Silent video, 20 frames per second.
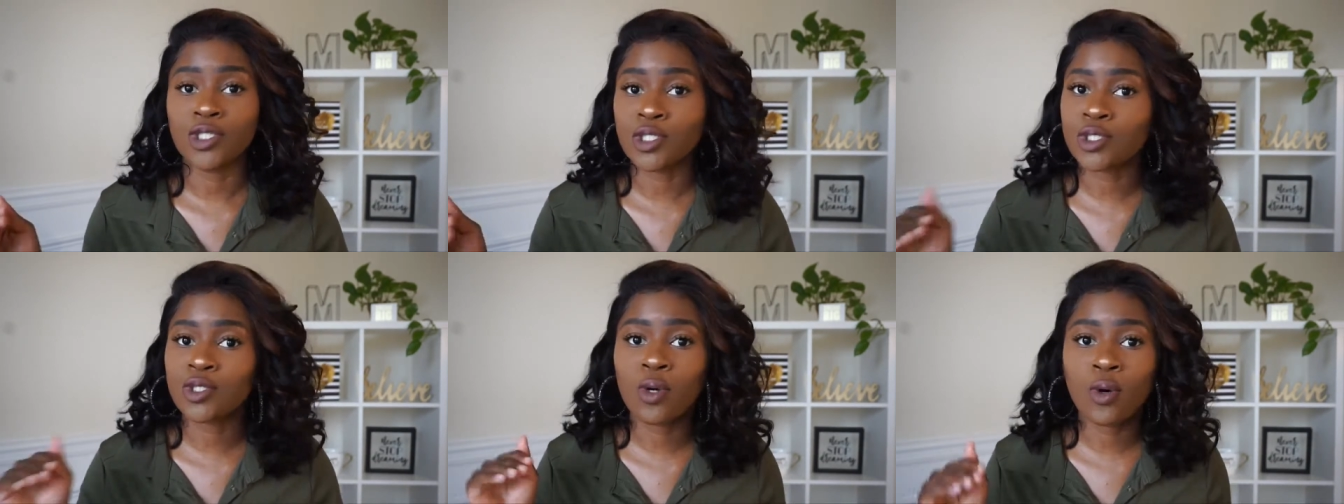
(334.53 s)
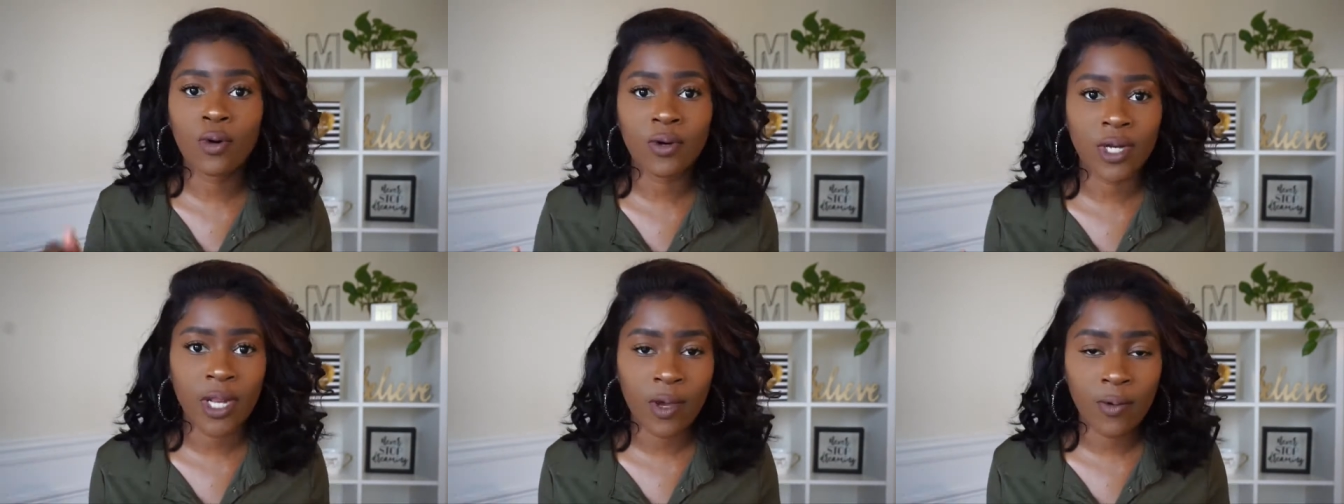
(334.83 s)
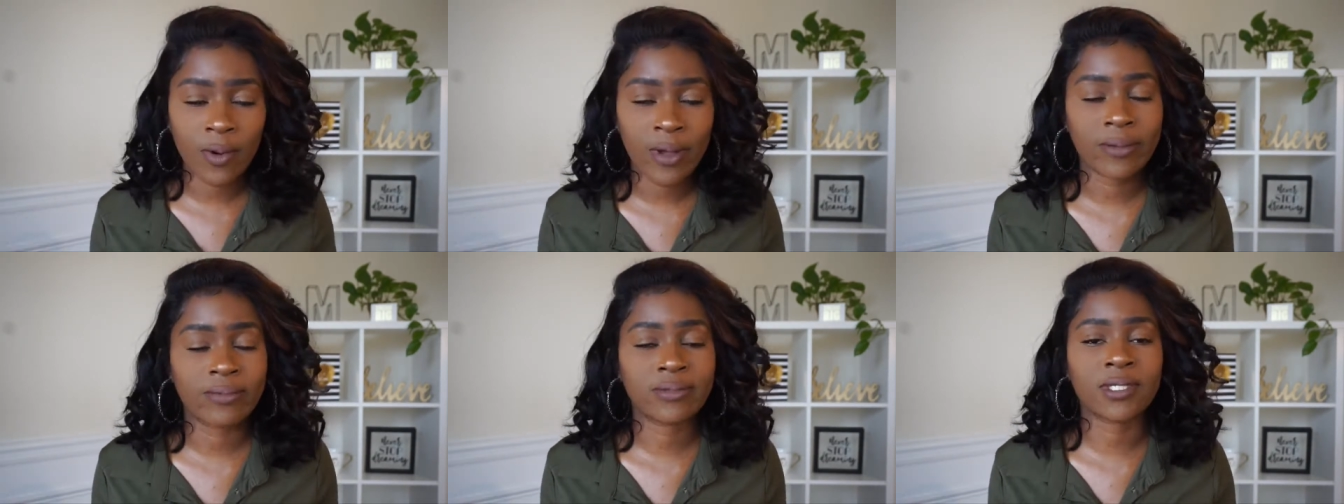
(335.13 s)
Just go on
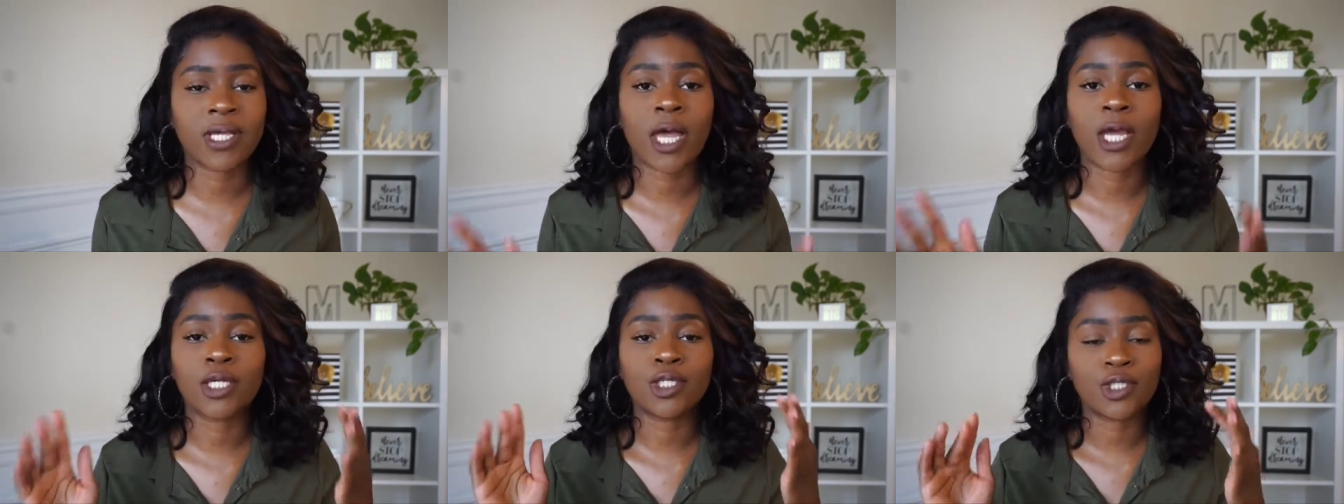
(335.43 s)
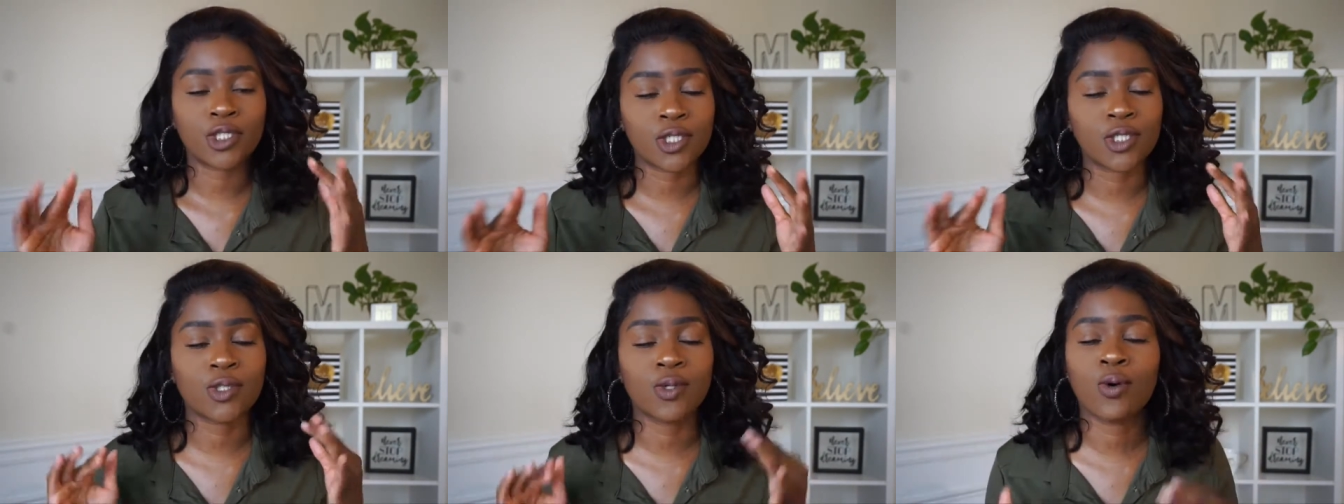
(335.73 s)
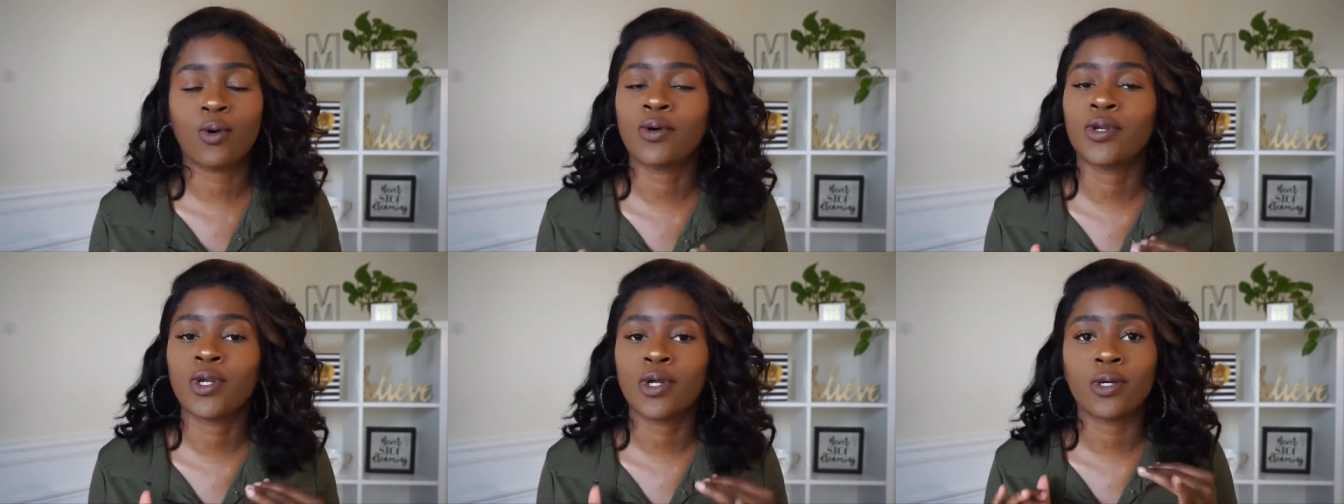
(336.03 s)
their website, just go
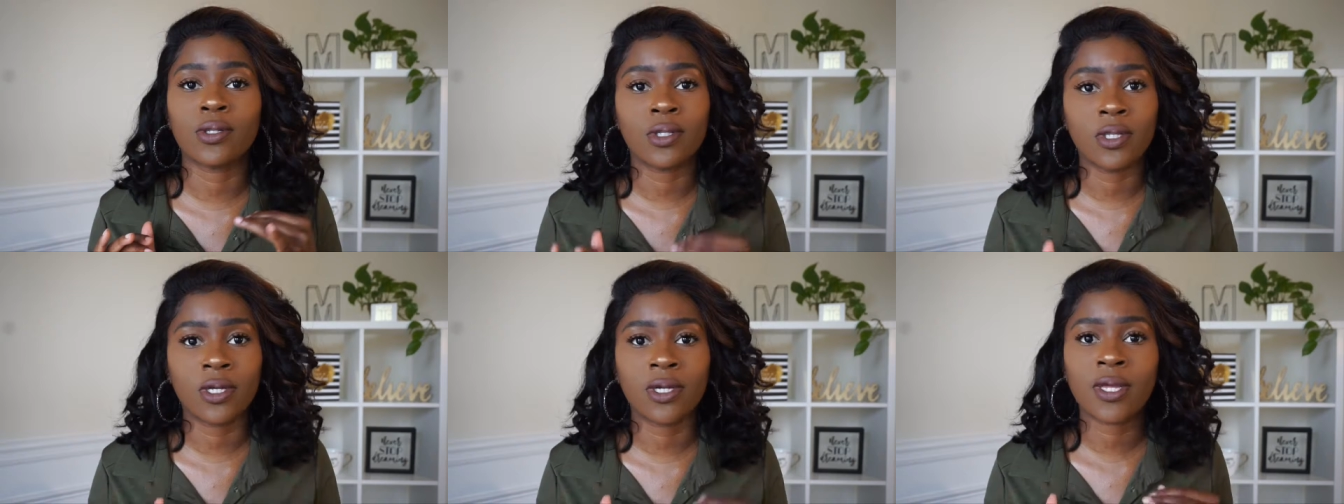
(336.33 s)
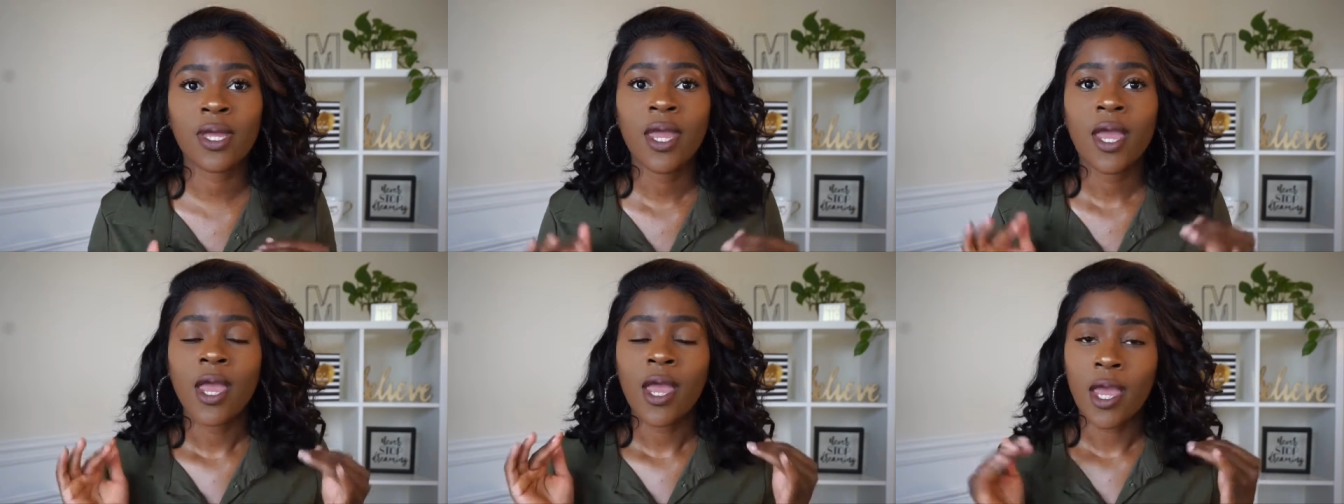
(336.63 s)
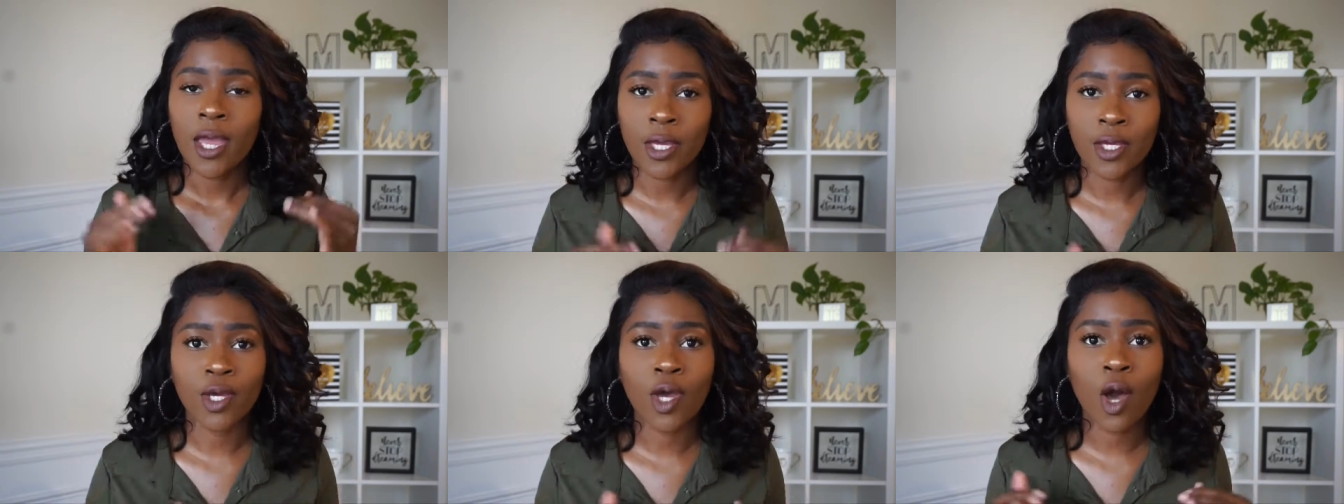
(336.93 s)
on there and look,
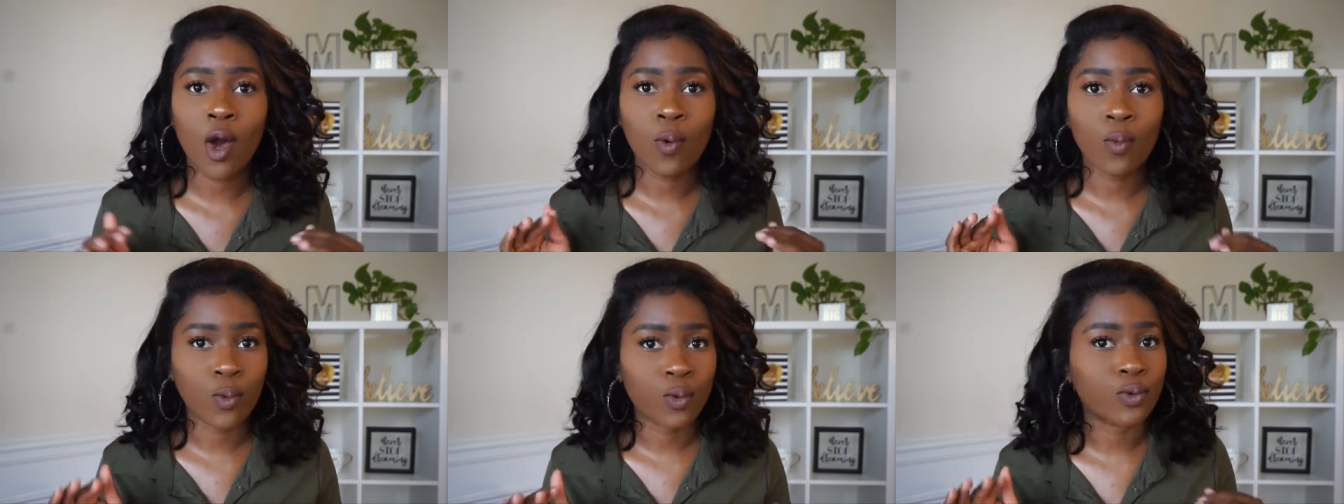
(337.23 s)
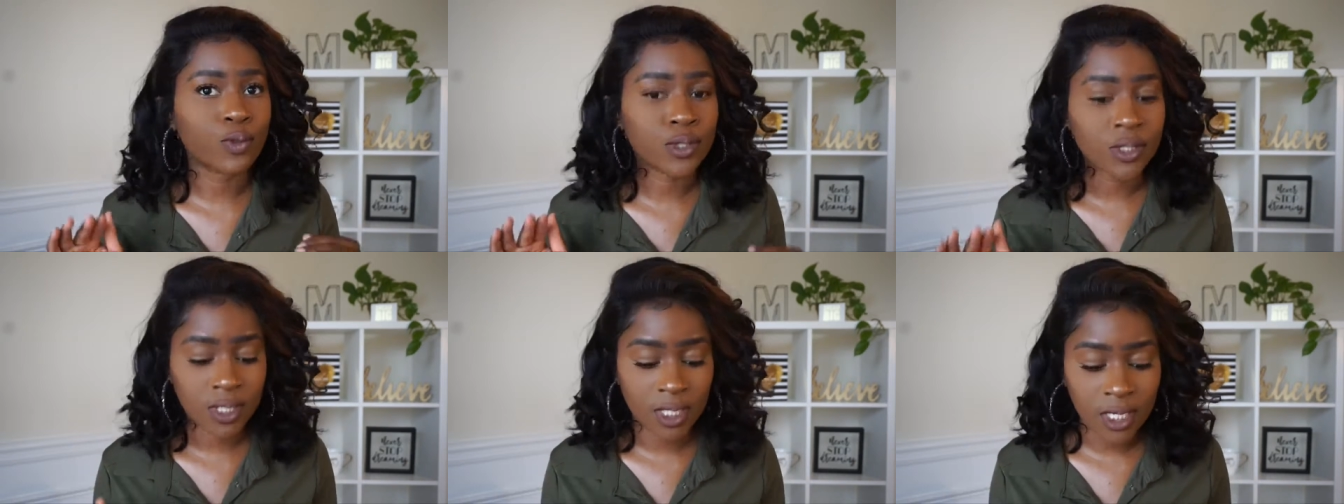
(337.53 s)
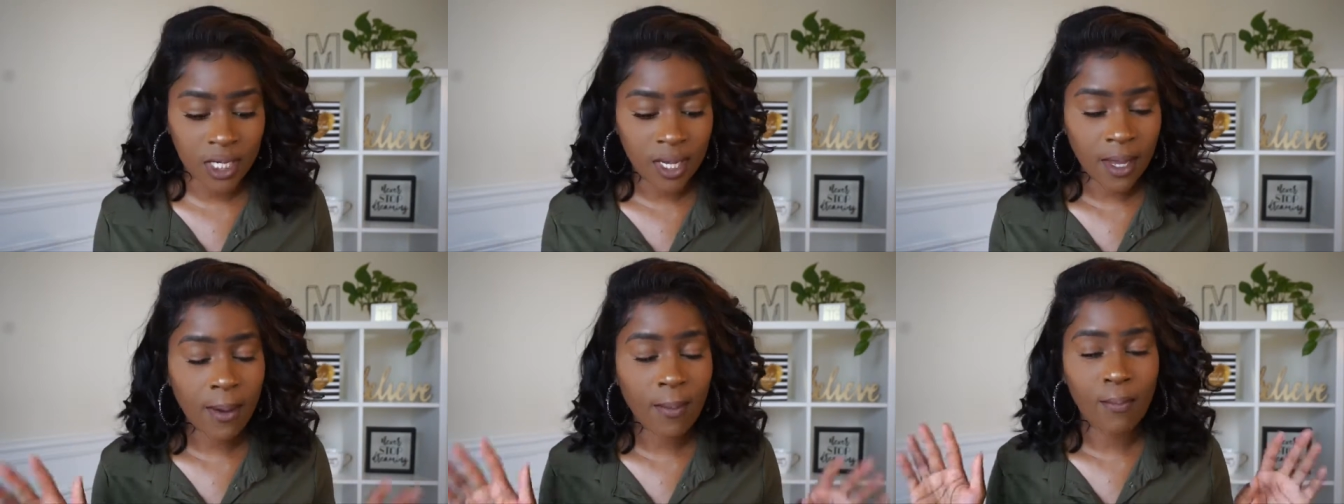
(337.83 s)
and y'all will
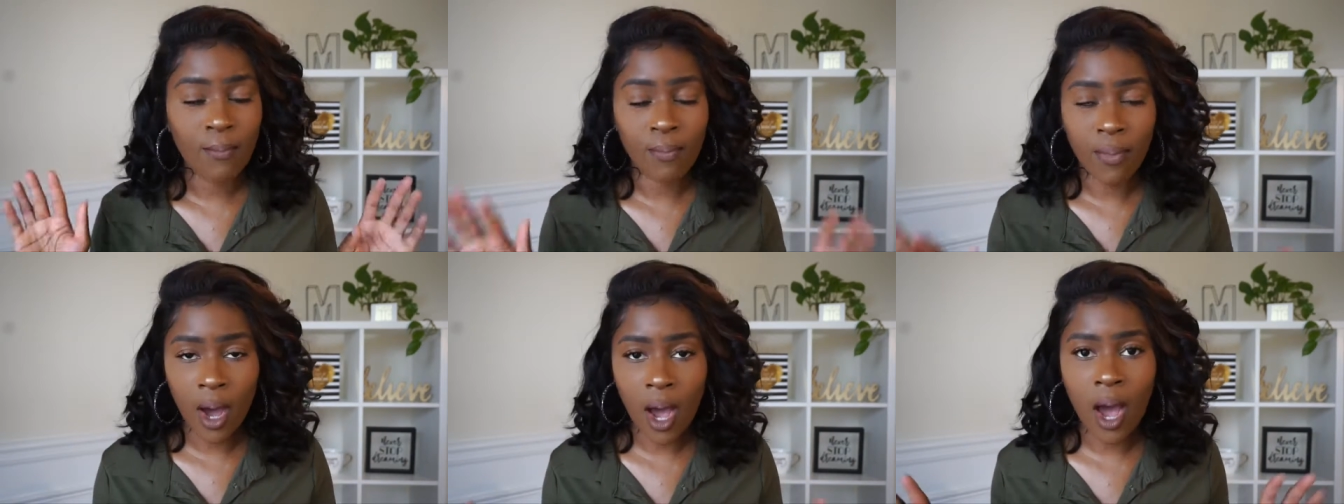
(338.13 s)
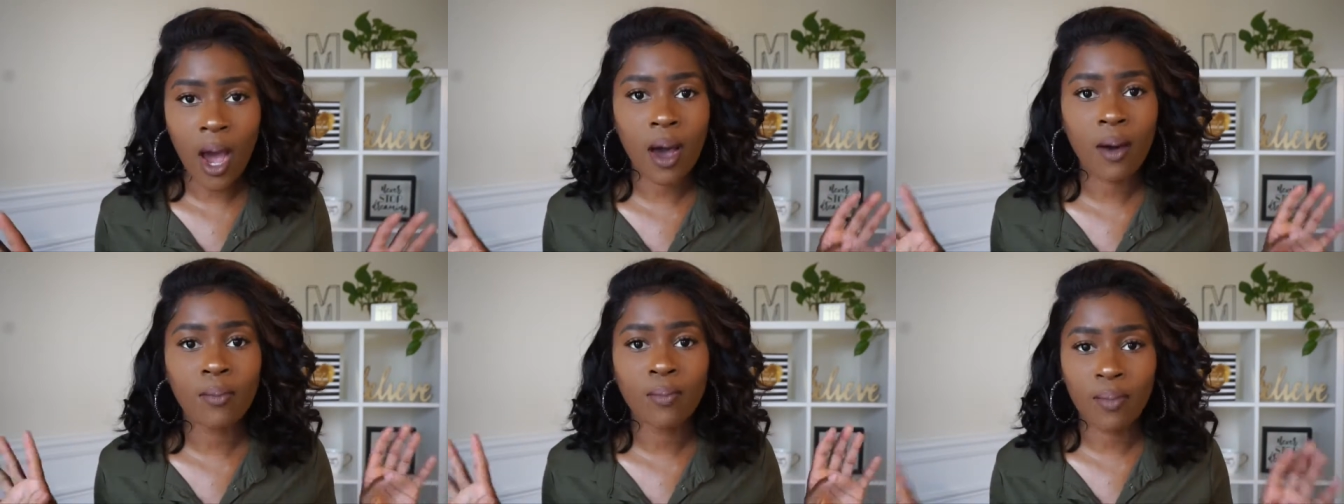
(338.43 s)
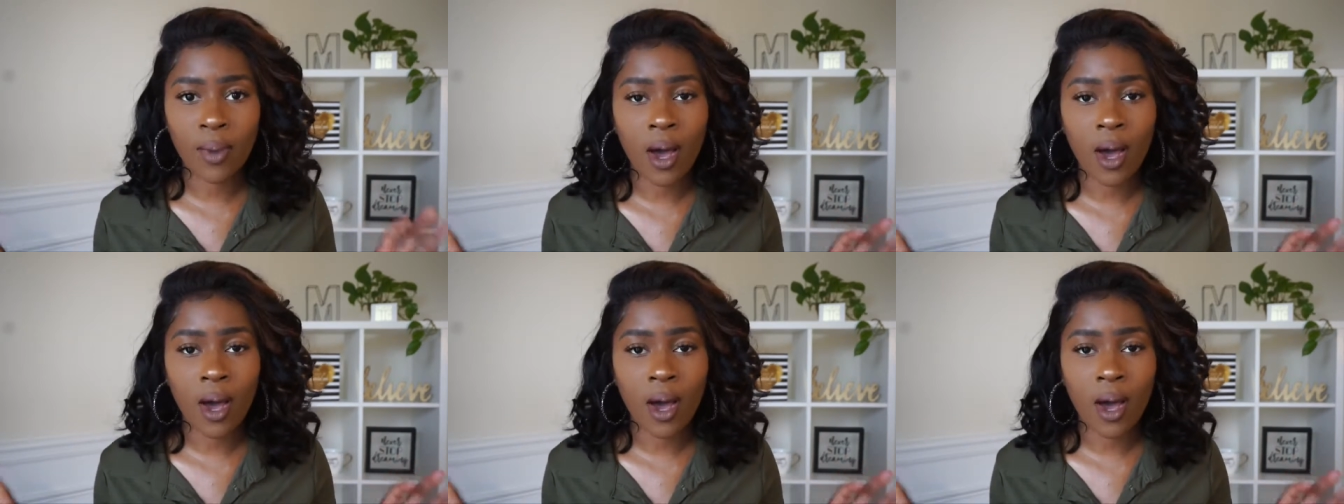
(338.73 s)
see bomb.